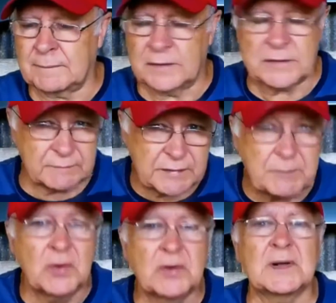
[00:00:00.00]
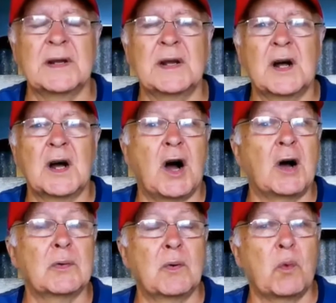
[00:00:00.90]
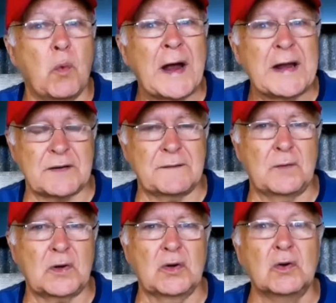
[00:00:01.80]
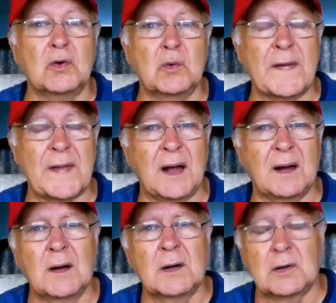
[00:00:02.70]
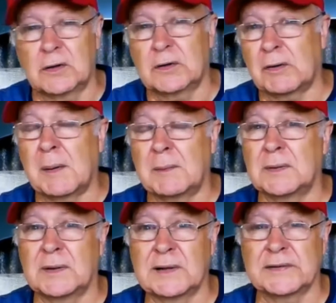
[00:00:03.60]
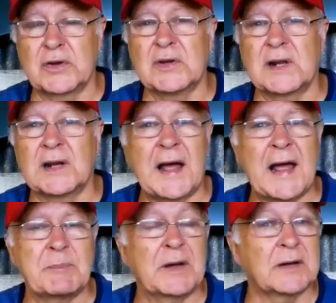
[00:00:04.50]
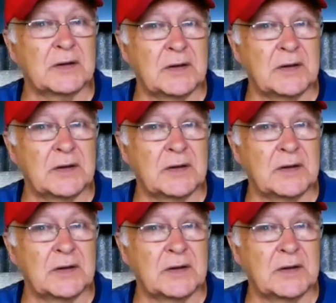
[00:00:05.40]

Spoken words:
smoothly, I will wait for cool weather, or I will do the layup at